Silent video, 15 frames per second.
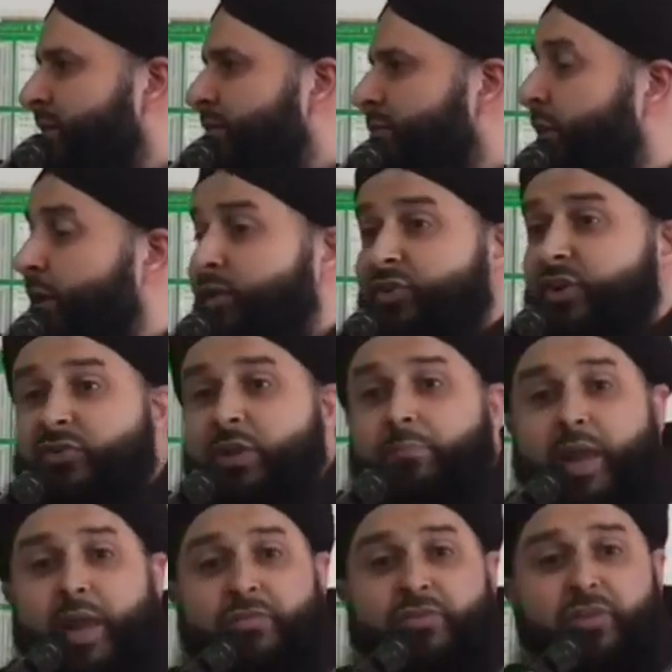For instance, it
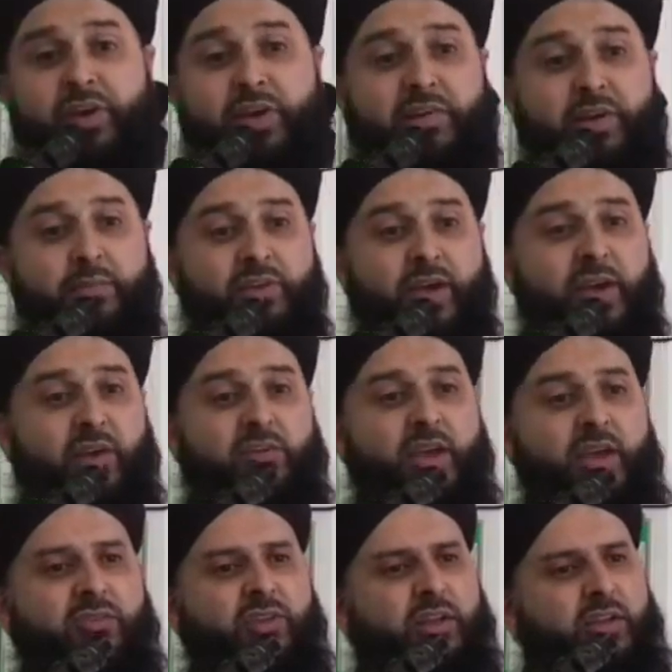blames the victims and it
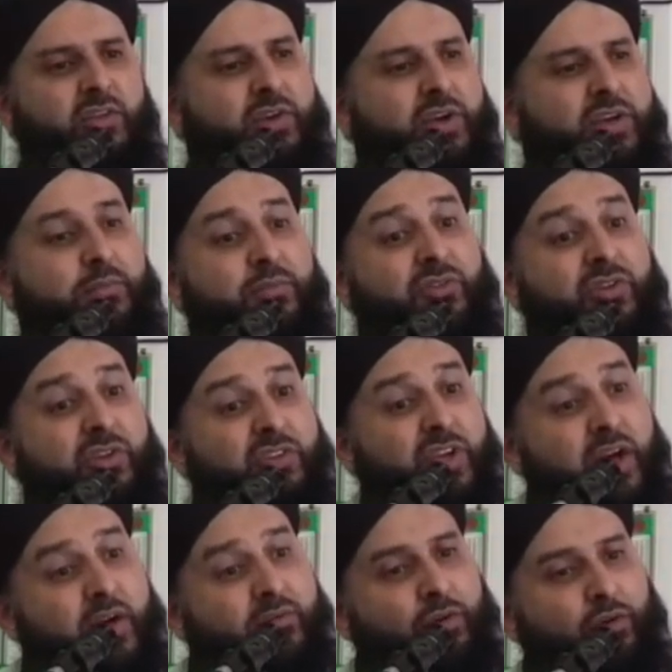says that these victims
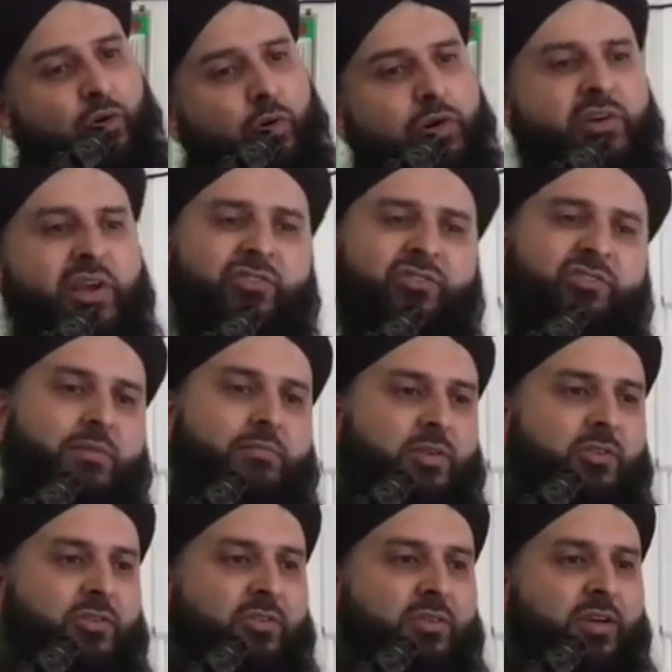deserve to go in gas
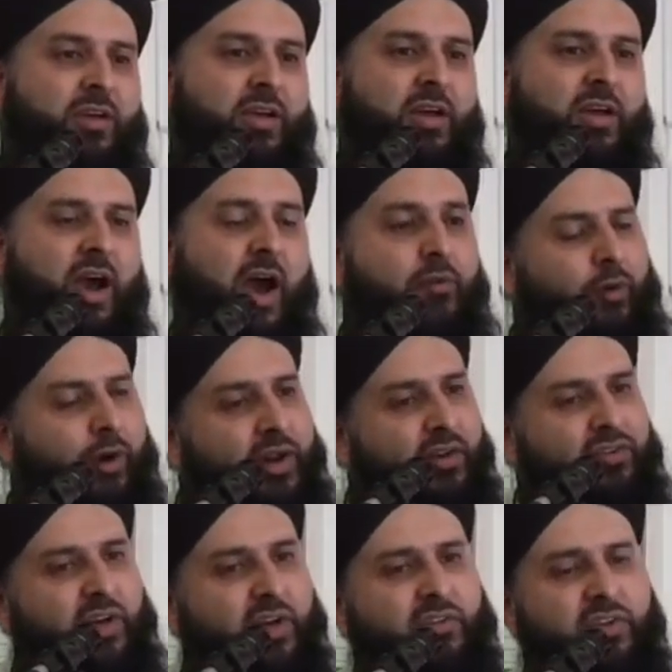chambers. And for
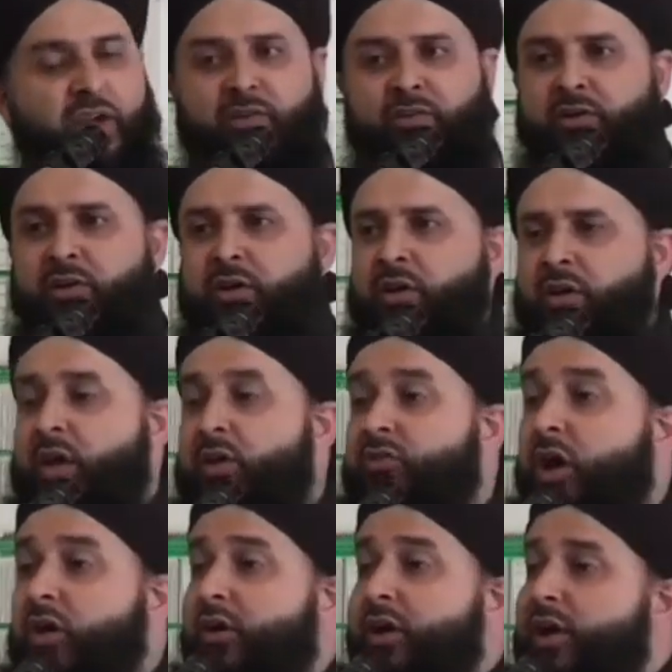instance, it
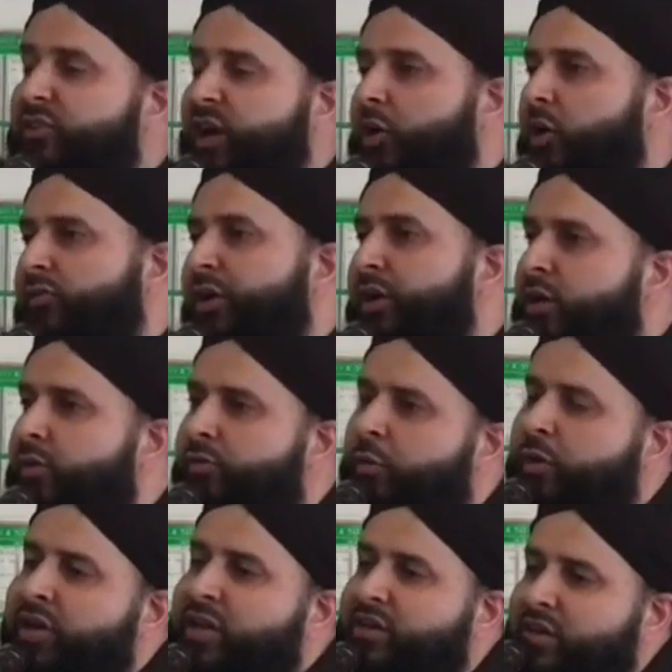exonerates Adolf Hitler for
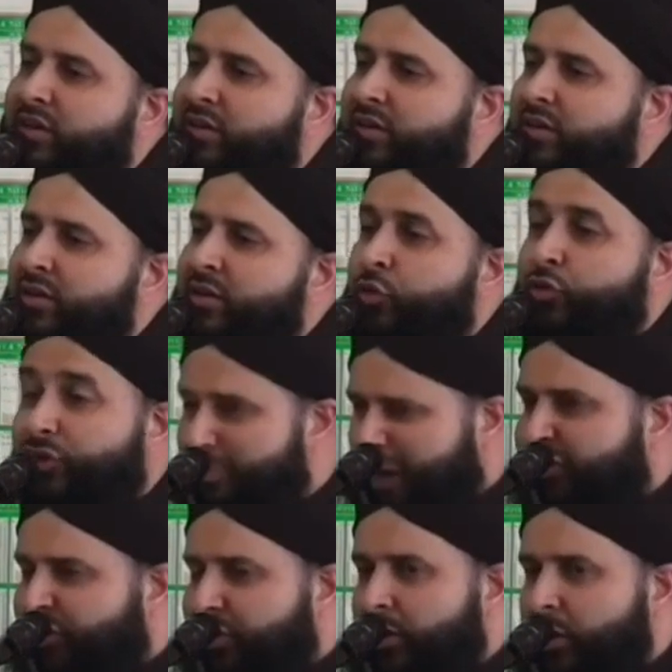what he did. Just
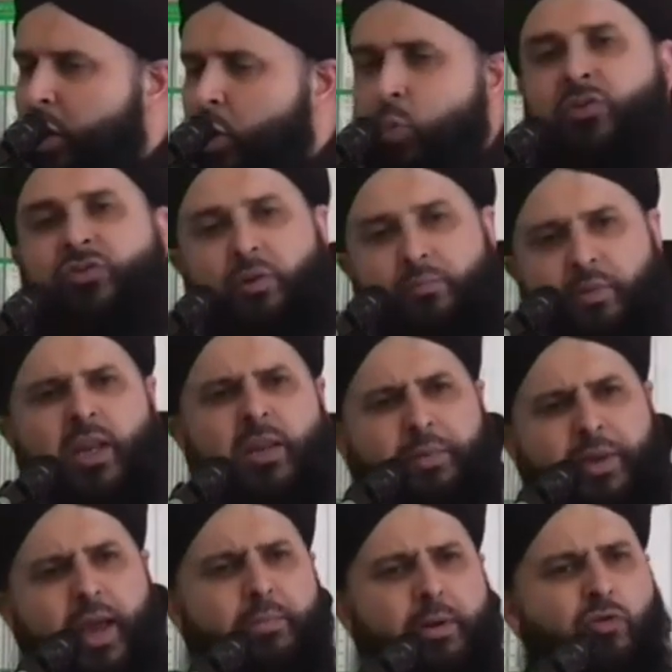imagine, would somebody
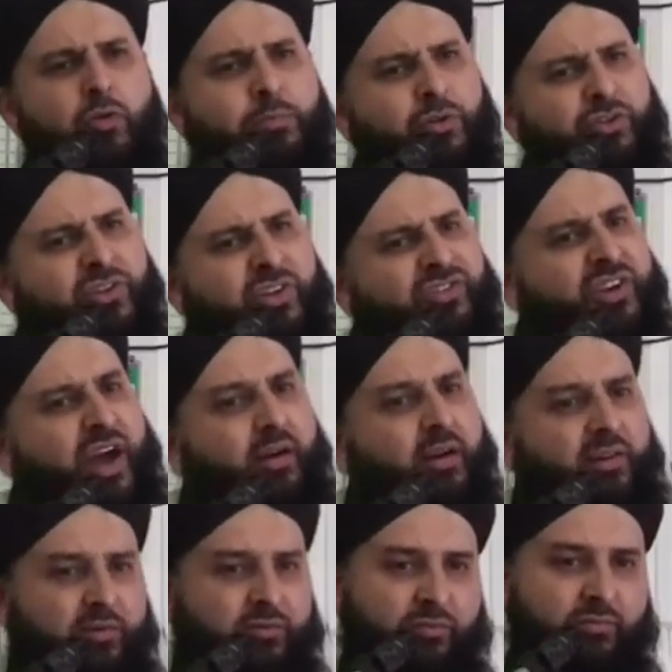be able to push this
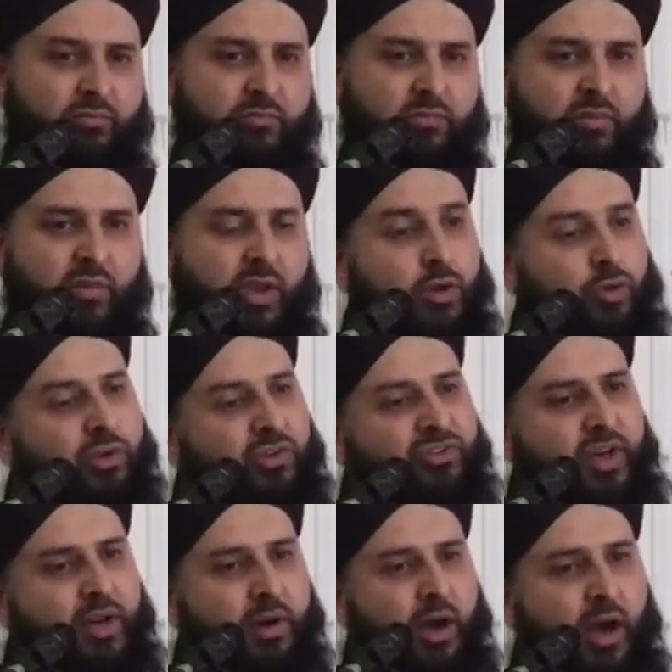narrative into the
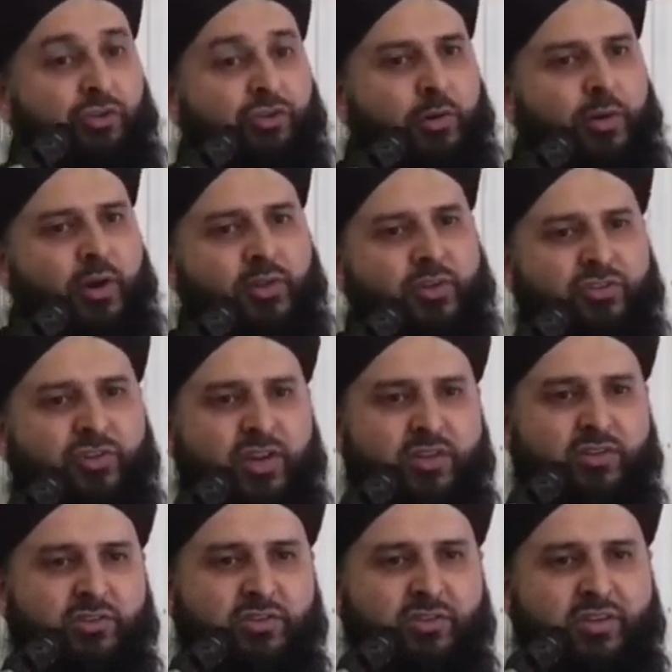cinema and show it on the
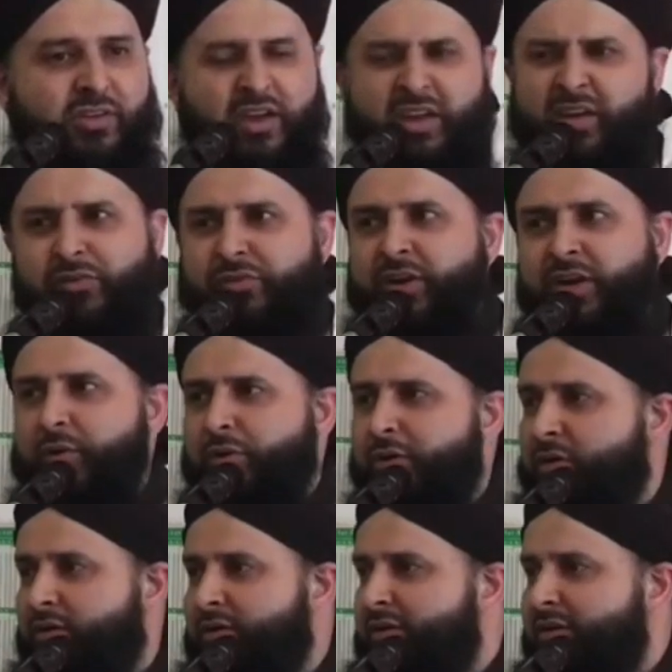screens? He definitely would
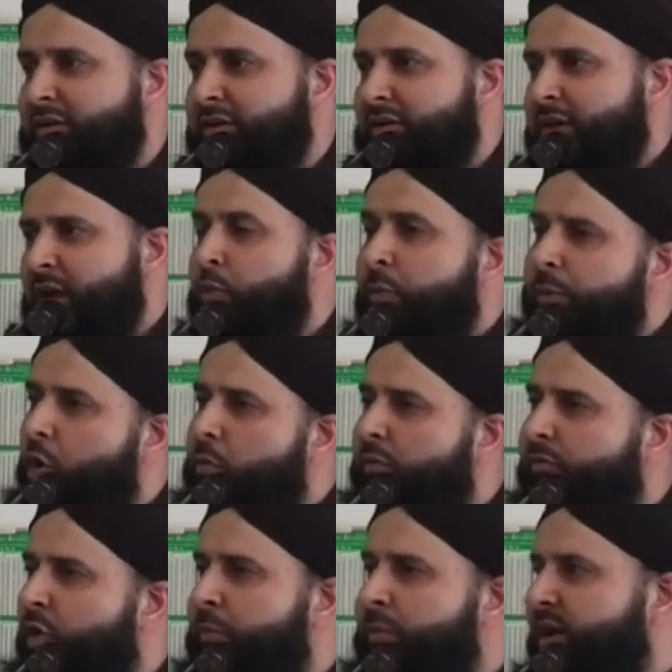not. It would be
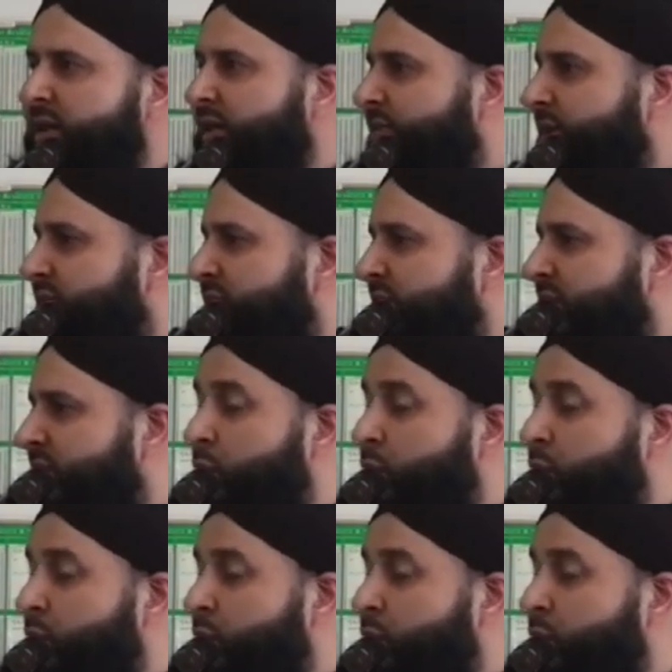homophobia in the first case.